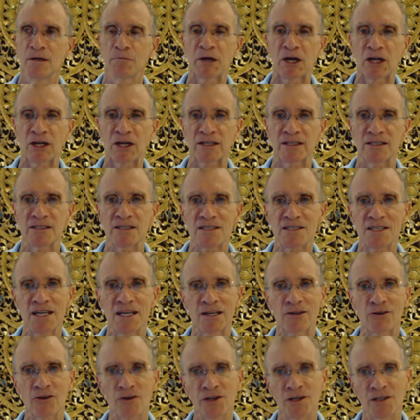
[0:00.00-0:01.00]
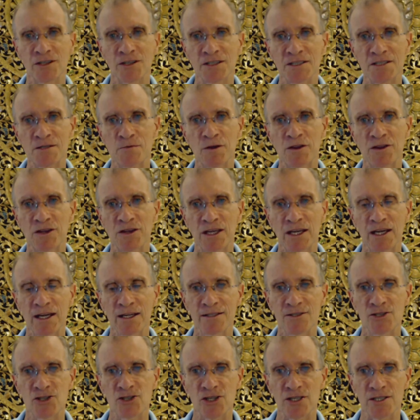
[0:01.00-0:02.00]
but I can synchronize with the
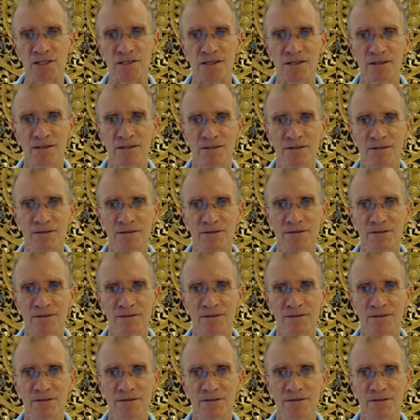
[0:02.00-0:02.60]
energies.